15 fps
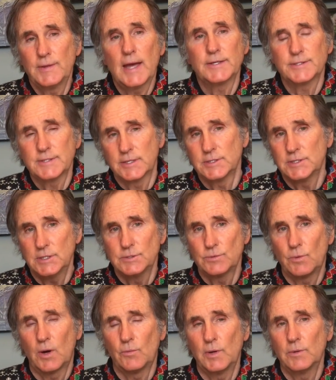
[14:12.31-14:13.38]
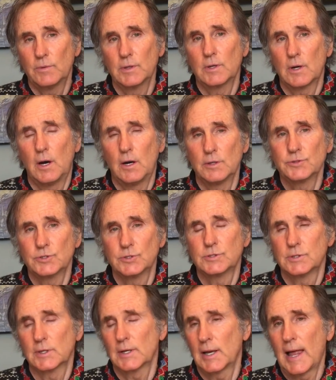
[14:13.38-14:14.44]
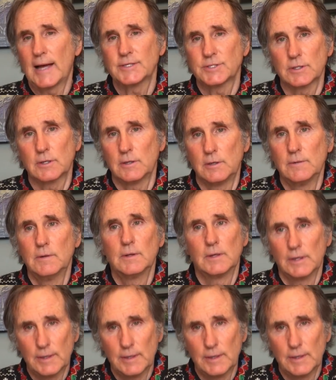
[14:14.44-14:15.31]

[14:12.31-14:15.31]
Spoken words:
In that sense, he's what we would call just a classical